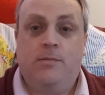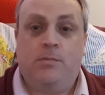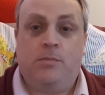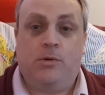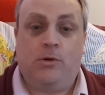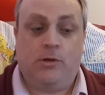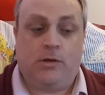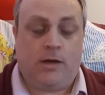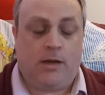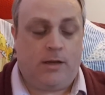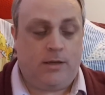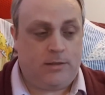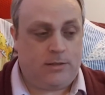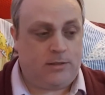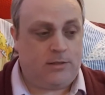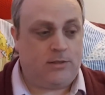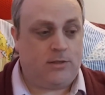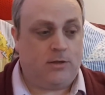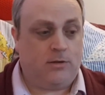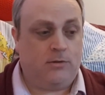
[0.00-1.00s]
broadcast,
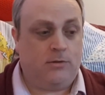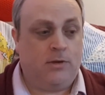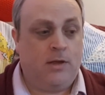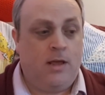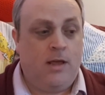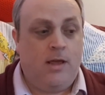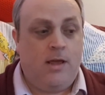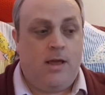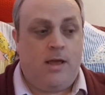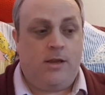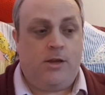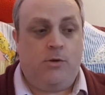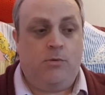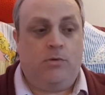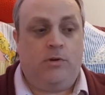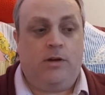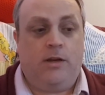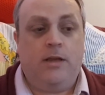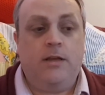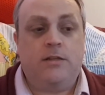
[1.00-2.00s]
so you
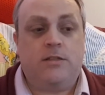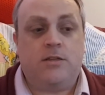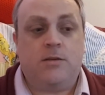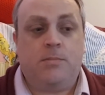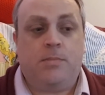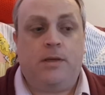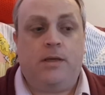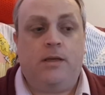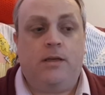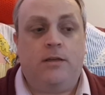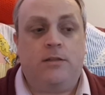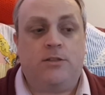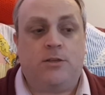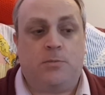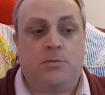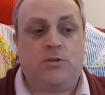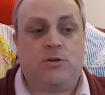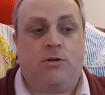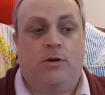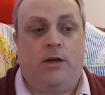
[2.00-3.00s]
will need to be
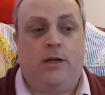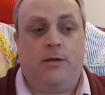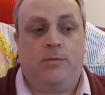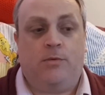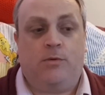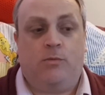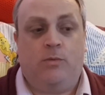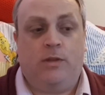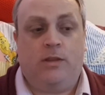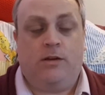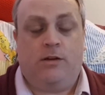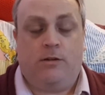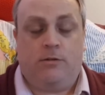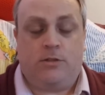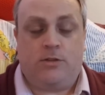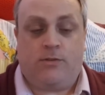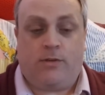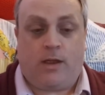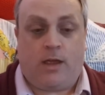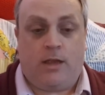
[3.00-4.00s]
subscribed with the
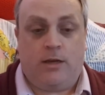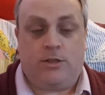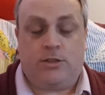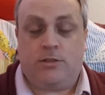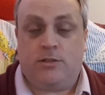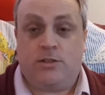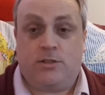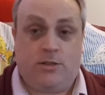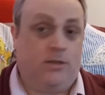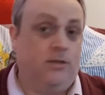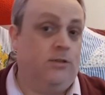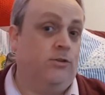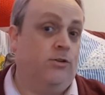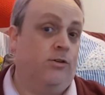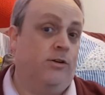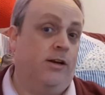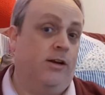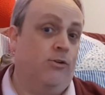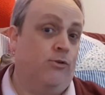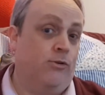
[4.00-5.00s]
notifications turned
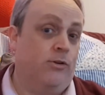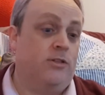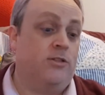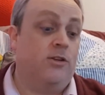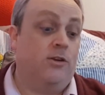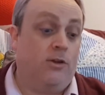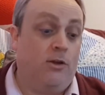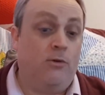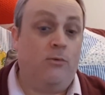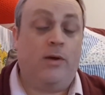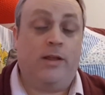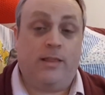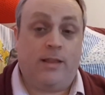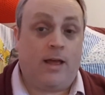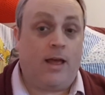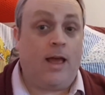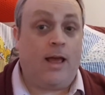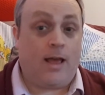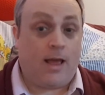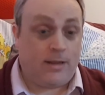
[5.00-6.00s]
on in order to know when
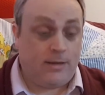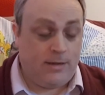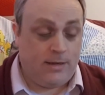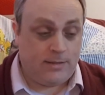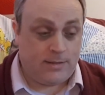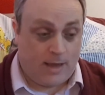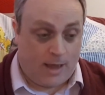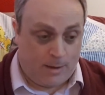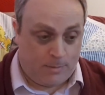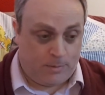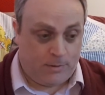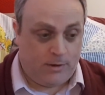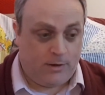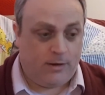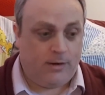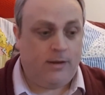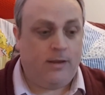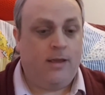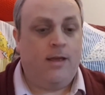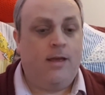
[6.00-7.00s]
that is
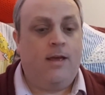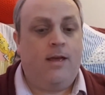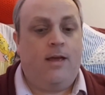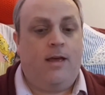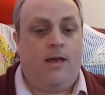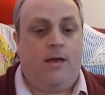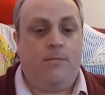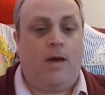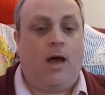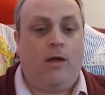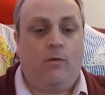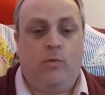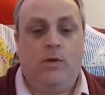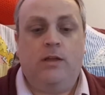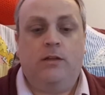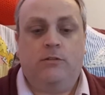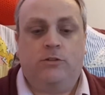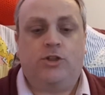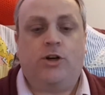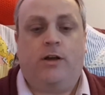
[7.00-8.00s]
happening. I
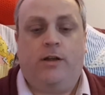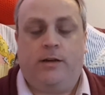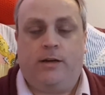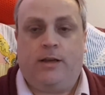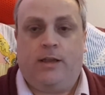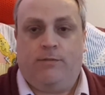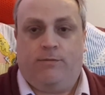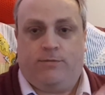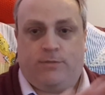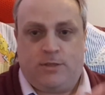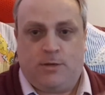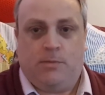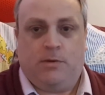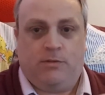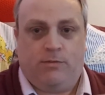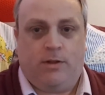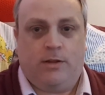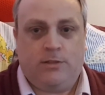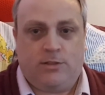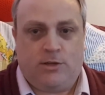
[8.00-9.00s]
will try and give some
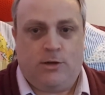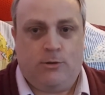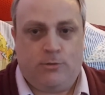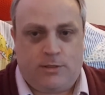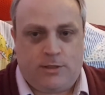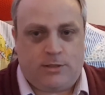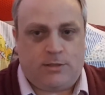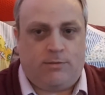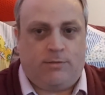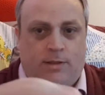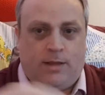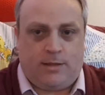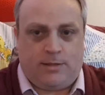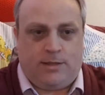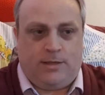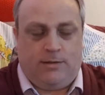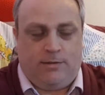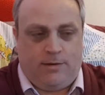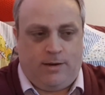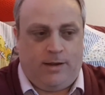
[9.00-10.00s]
advance notice of
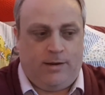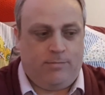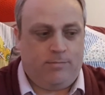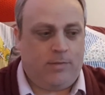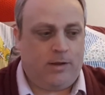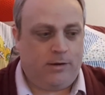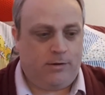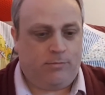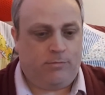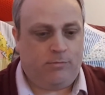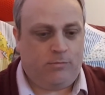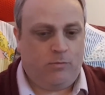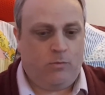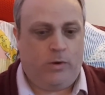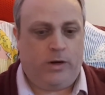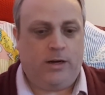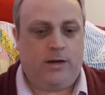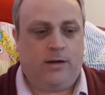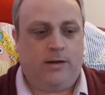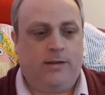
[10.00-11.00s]
that in my
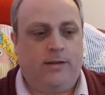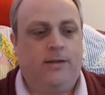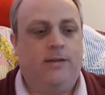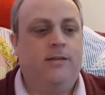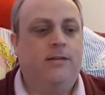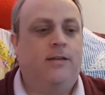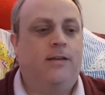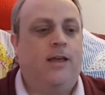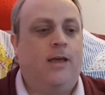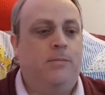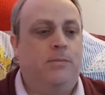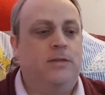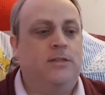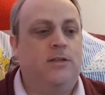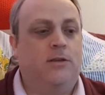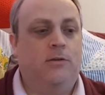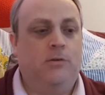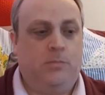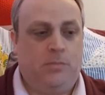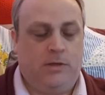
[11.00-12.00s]
weekly
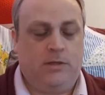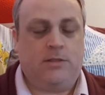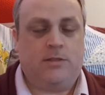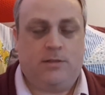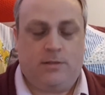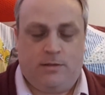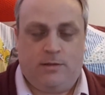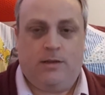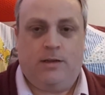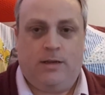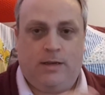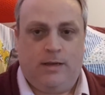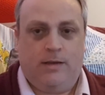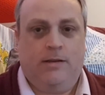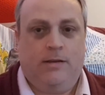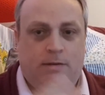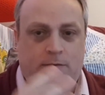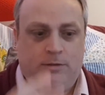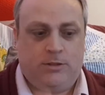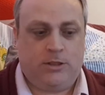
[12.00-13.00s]
episode, but
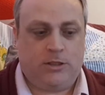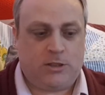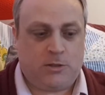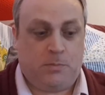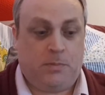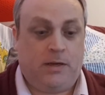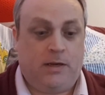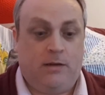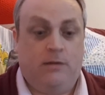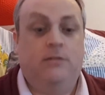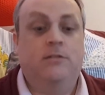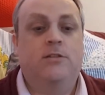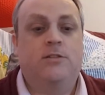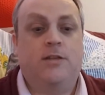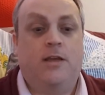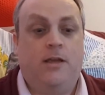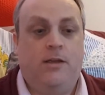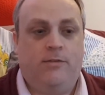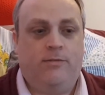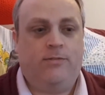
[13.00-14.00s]
just to be
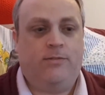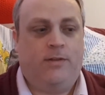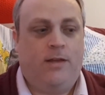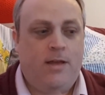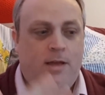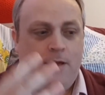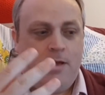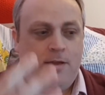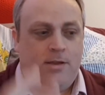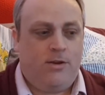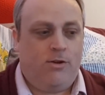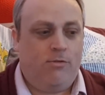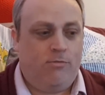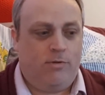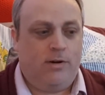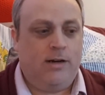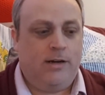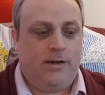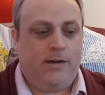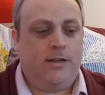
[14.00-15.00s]
safe, you
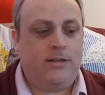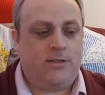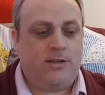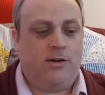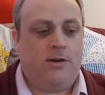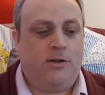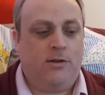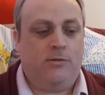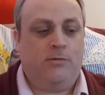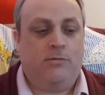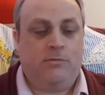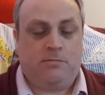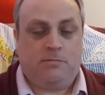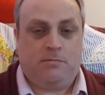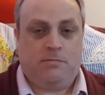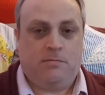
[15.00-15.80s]
really need to know